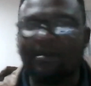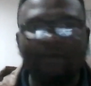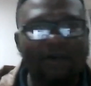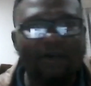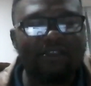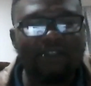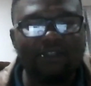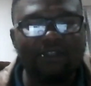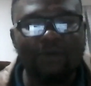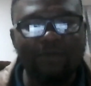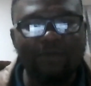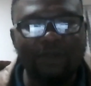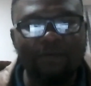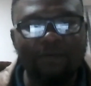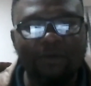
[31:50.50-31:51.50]
monster to
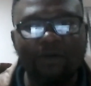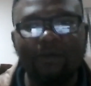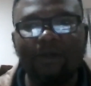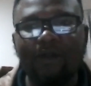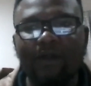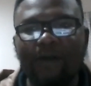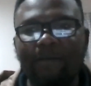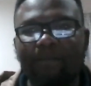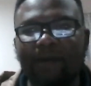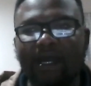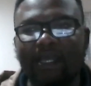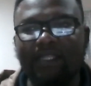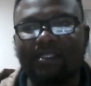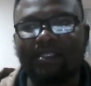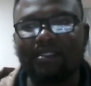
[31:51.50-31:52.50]
people,
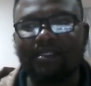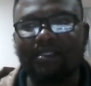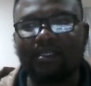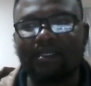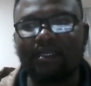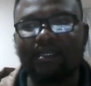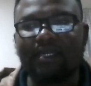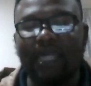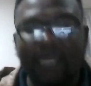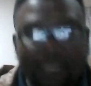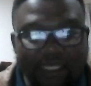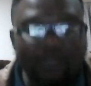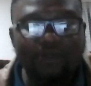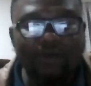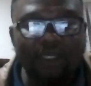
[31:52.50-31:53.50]
but I
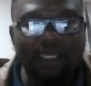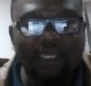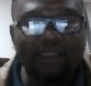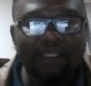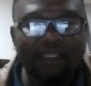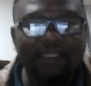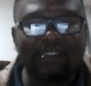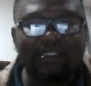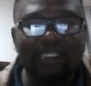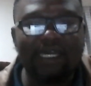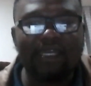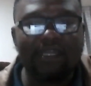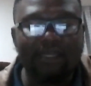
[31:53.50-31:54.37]
need to get things done. I